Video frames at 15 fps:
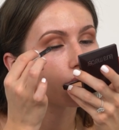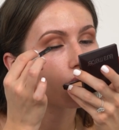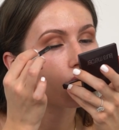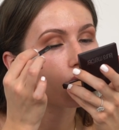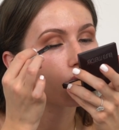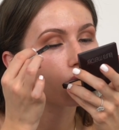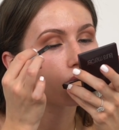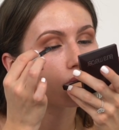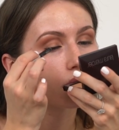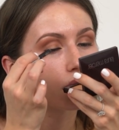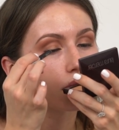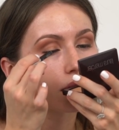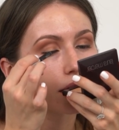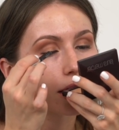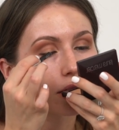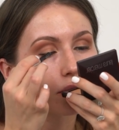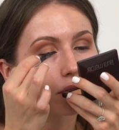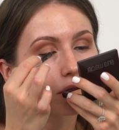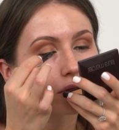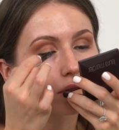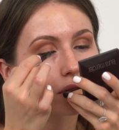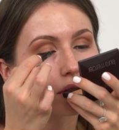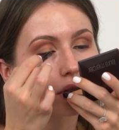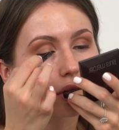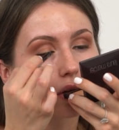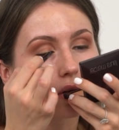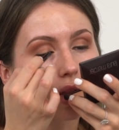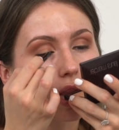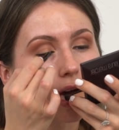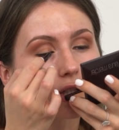color, in between
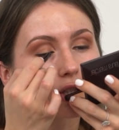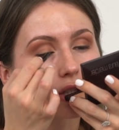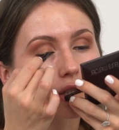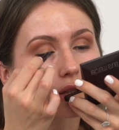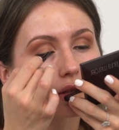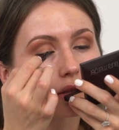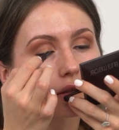little lashes.